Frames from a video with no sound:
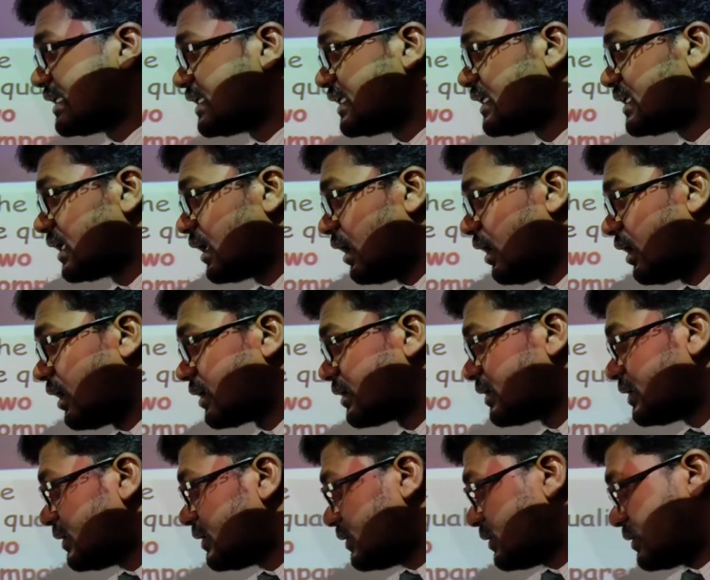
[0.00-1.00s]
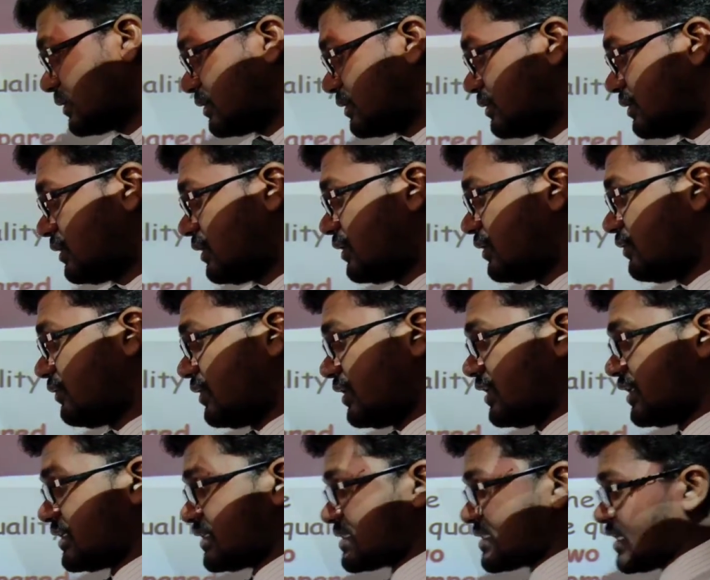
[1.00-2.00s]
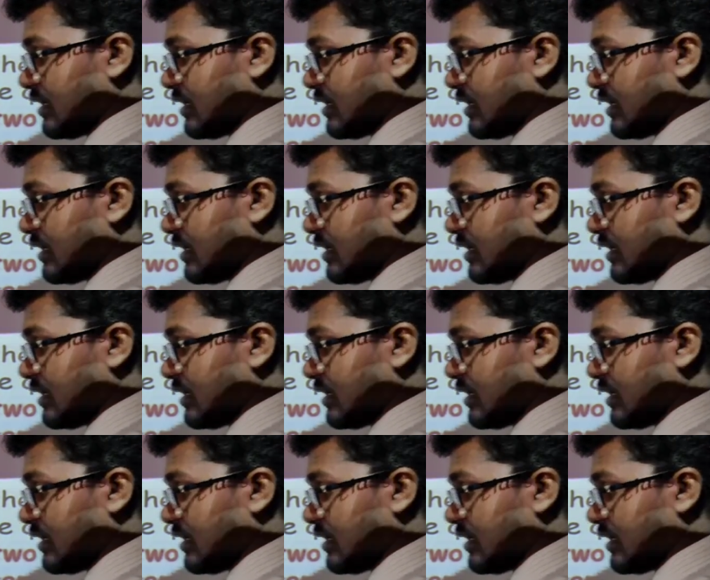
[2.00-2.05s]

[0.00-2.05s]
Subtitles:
er here. When it is